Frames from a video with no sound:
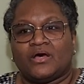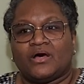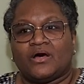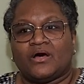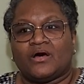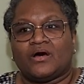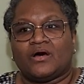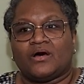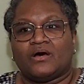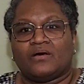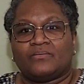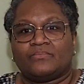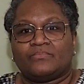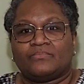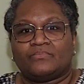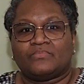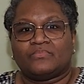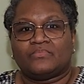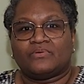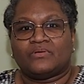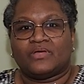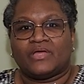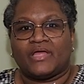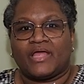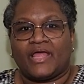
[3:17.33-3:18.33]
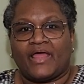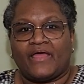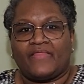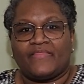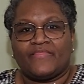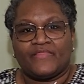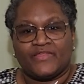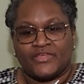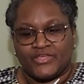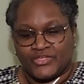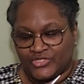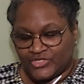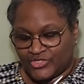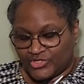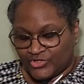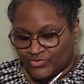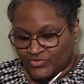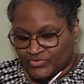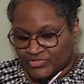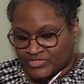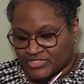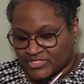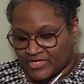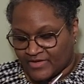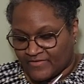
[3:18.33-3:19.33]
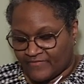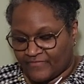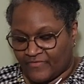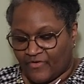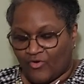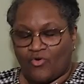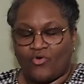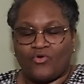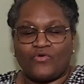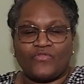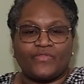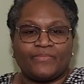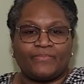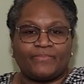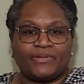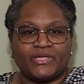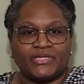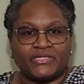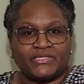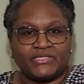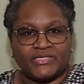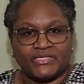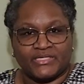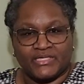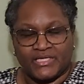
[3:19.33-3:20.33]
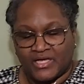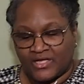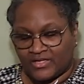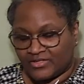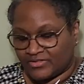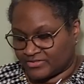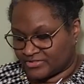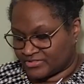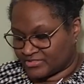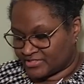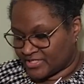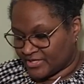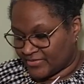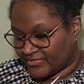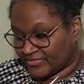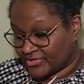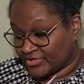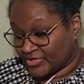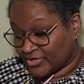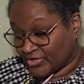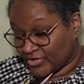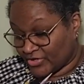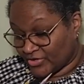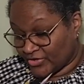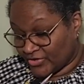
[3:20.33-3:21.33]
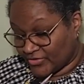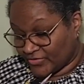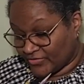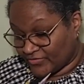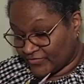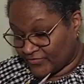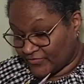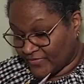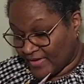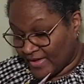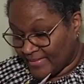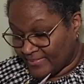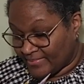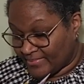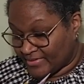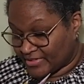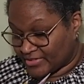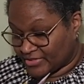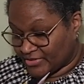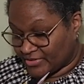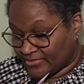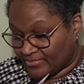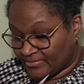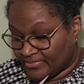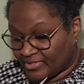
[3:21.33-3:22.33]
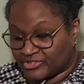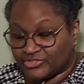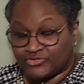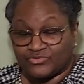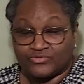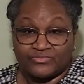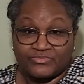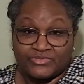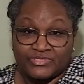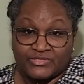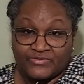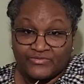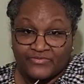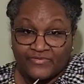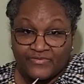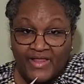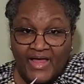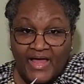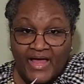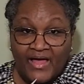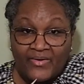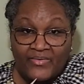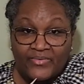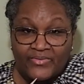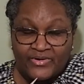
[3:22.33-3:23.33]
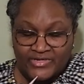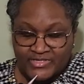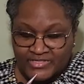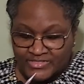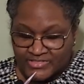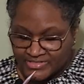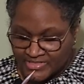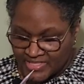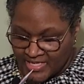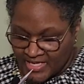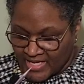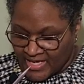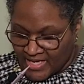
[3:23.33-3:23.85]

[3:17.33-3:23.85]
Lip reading: and the use of all the blended colors. Now in her fabric, there are mushrooms and flowers